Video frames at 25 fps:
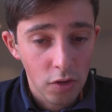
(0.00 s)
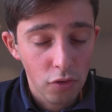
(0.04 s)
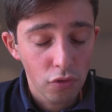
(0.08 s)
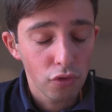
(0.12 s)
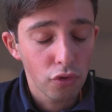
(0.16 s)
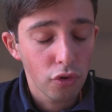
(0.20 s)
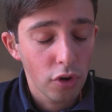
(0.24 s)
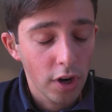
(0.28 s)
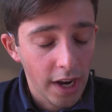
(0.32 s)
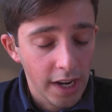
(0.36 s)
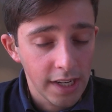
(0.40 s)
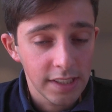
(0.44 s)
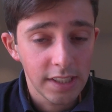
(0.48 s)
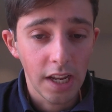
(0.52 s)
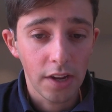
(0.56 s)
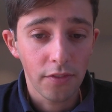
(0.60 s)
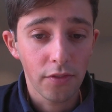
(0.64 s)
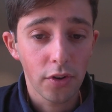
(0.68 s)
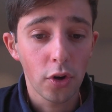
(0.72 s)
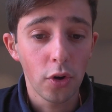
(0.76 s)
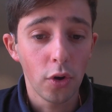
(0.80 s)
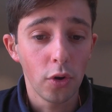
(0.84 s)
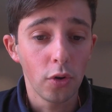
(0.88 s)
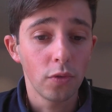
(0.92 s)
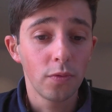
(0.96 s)
Really
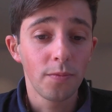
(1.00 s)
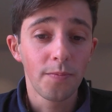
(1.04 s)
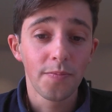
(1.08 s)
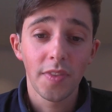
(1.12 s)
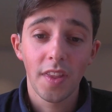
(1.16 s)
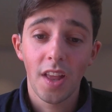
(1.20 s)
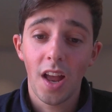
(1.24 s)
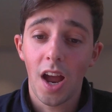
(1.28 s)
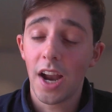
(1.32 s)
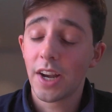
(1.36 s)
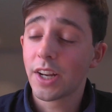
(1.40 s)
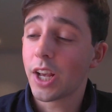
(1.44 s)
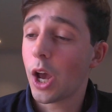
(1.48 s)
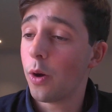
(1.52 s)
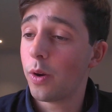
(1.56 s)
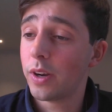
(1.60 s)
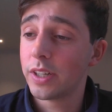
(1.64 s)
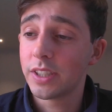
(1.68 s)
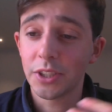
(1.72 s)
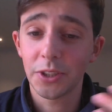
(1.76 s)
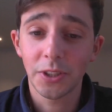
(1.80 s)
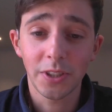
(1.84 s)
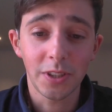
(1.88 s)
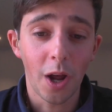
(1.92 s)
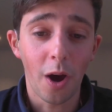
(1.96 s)
difficult. I'd go
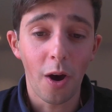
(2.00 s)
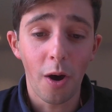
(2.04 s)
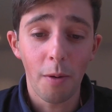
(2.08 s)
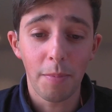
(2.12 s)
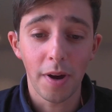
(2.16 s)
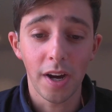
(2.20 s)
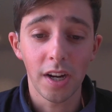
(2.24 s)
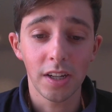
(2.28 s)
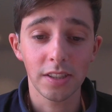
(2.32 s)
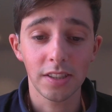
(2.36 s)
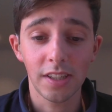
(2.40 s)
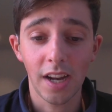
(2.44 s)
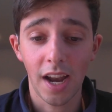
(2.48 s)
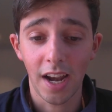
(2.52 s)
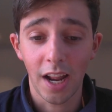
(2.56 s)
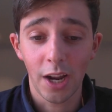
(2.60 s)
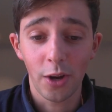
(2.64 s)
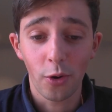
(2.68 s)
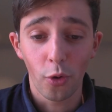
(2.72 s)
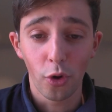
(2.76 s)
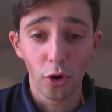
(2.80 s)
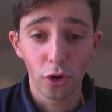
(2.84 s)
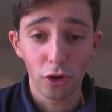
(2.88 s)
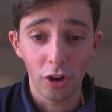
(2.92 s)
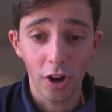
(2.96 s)
into Starbucks and
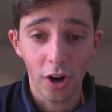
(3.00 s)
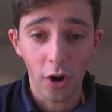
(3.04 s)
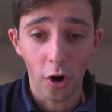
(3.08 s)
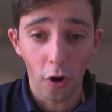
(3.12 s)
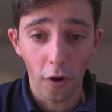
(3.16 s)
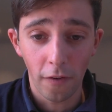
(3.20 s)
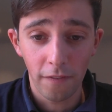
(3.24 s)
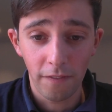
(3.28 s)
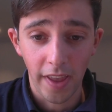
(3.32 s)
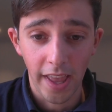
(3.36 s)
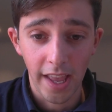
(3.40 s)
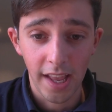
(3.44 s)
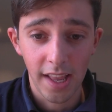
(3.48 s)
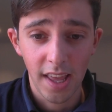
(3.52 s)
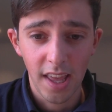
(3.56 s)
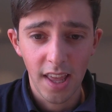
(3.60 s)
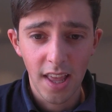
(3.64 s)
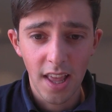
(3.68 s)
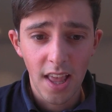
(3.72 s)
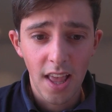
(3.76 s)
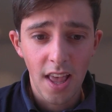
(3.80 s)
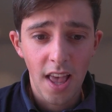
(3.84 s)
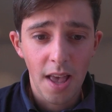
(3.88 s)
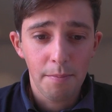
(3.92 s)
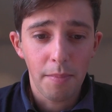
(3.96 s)
I'd order a coffee,
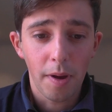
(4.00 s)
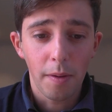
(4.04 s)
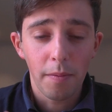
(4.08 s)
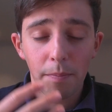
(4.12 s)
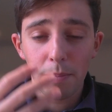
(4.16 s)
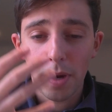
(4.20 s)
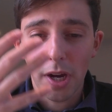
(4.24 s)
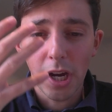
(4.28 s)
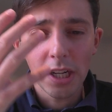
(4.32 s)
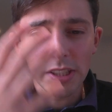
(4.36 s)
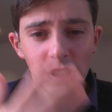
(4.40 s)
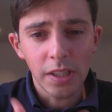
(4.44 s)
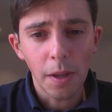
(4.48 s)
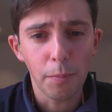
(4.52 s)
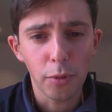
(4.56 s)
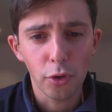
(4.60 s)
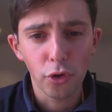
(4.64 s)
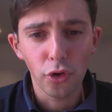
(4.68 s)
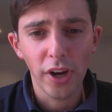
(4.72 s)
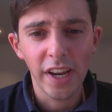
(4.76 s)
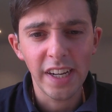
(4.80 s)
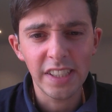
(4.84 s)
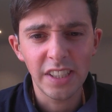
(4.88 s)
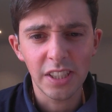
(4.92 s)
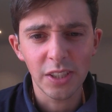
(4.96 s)
but because the
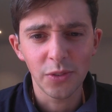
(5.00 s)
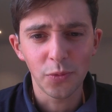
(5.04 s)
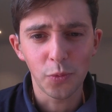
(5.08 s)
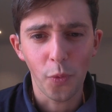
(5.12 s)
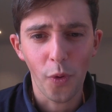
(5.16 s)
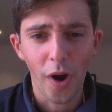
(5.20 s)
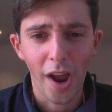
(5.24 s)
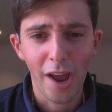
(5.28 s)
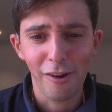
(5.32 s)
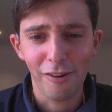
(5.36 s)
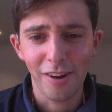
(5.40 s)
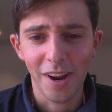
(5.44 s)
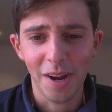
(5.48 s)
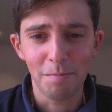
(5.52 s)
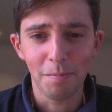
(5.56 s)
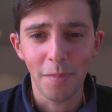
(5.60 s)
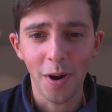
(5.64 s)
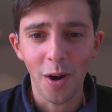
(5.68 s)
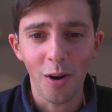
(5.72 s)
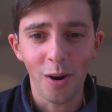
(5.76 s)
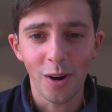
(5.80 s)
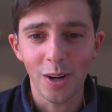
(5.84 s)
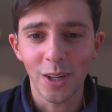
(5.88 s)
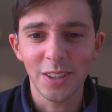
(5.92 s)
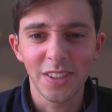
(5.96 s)
barista was wearing a
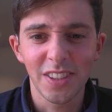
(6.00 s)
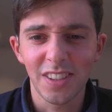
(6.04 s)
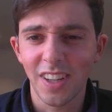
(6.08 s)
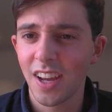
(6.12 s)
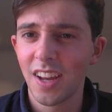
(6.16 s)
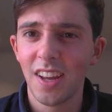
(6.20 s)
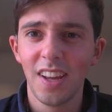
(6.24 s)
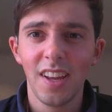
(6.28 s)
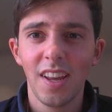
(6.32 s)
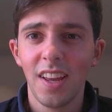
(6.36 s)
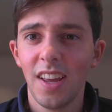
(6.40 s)
mask,